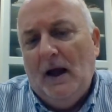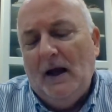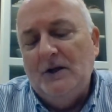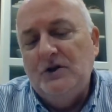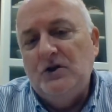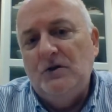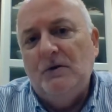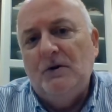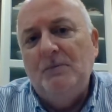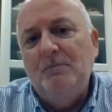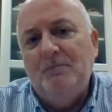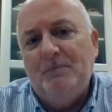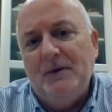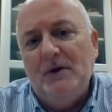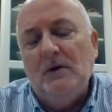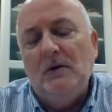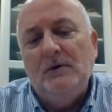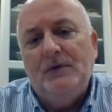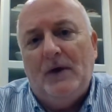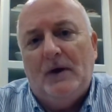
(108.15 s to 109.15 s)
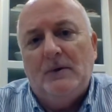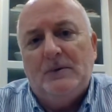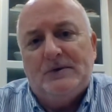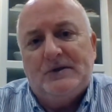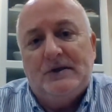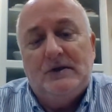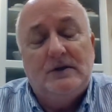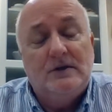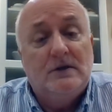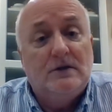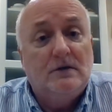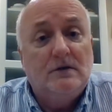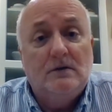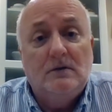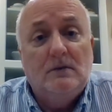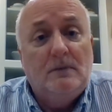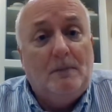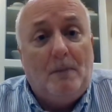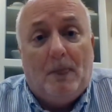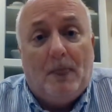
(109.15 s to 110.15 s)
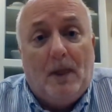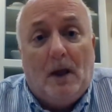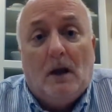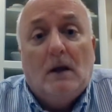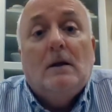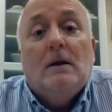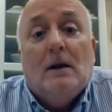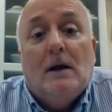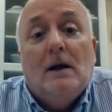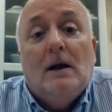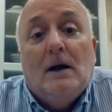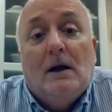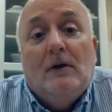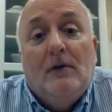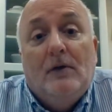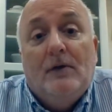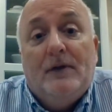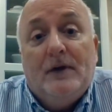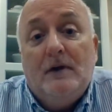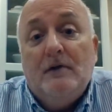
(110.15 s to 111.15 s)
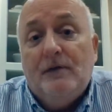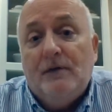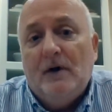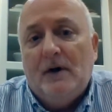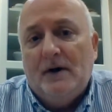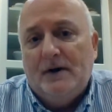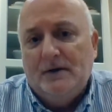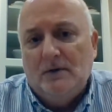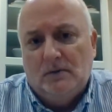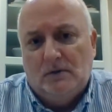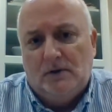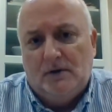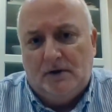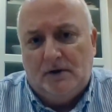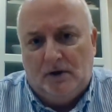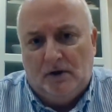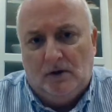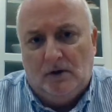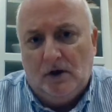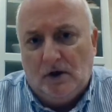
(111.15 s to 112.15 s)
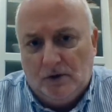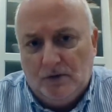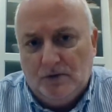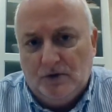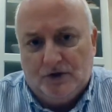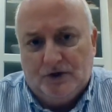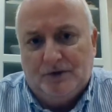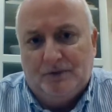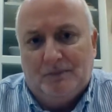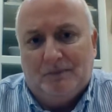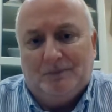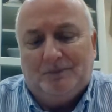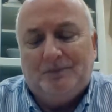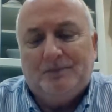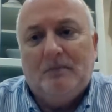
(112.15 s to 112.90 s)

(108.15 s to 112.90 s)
and you can build those into the final conclusion.